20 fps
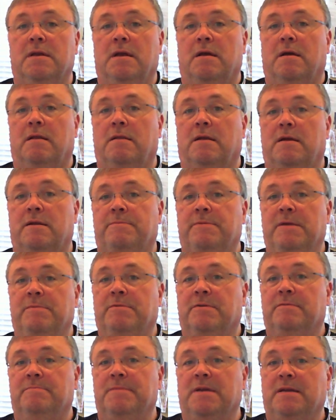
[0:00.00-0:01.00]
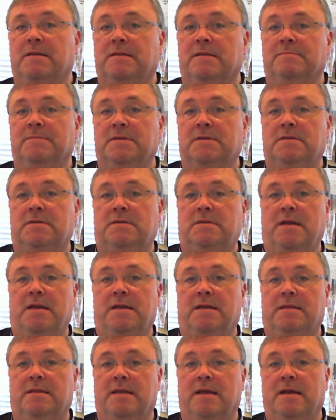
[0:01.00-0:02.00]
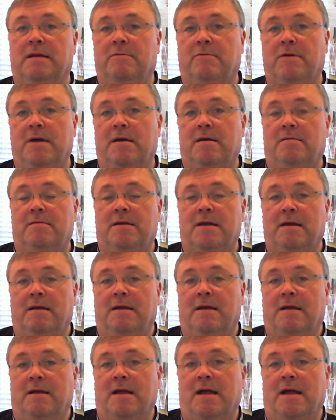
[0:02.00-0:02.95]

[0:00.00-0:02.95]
A lot of people make the mistake that, well,